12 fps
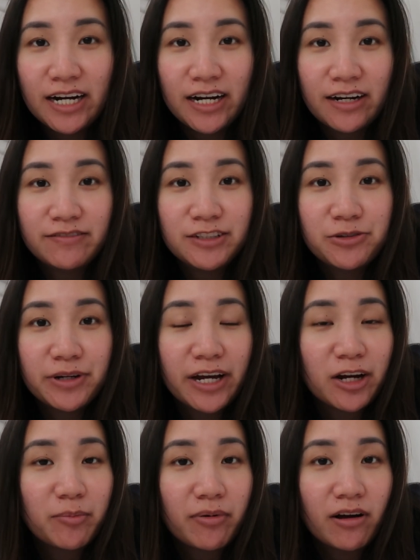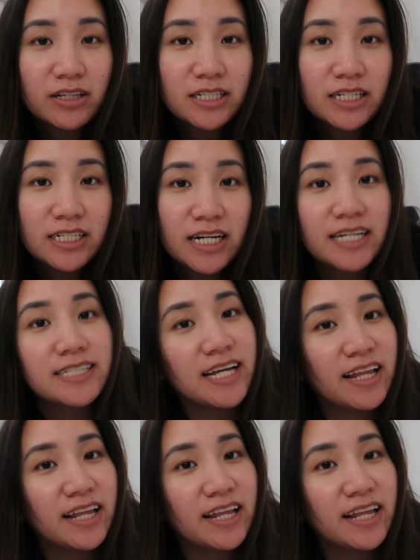of doing a hair porosity test,